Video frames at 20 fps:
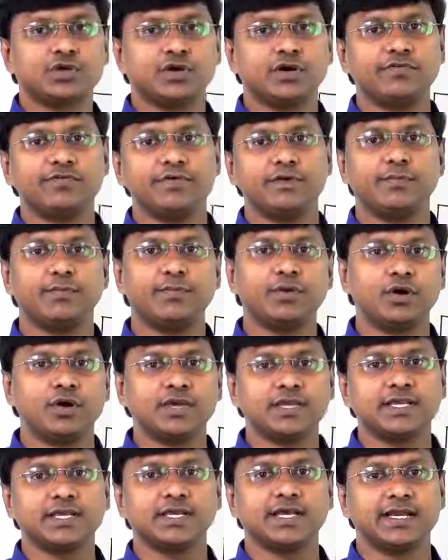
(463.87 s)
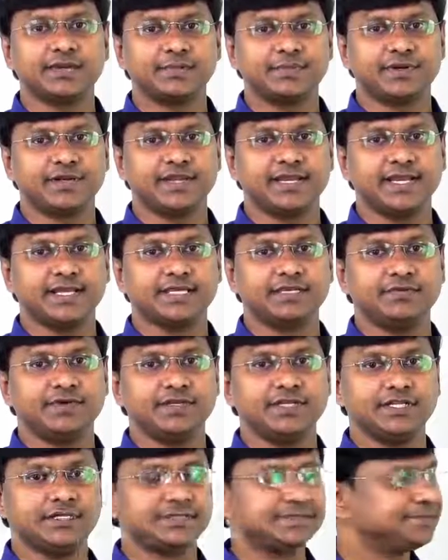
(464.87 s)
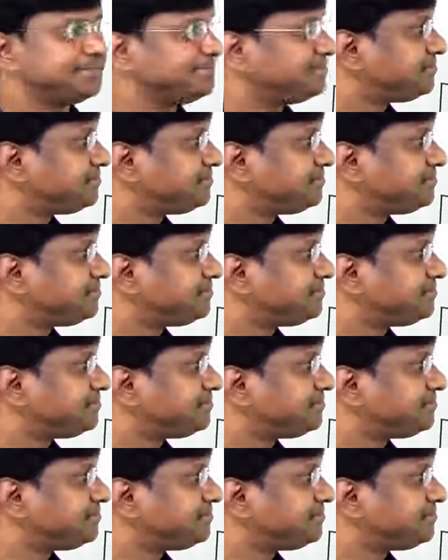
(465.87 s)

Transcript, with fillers: of bronchial hyperreactivity.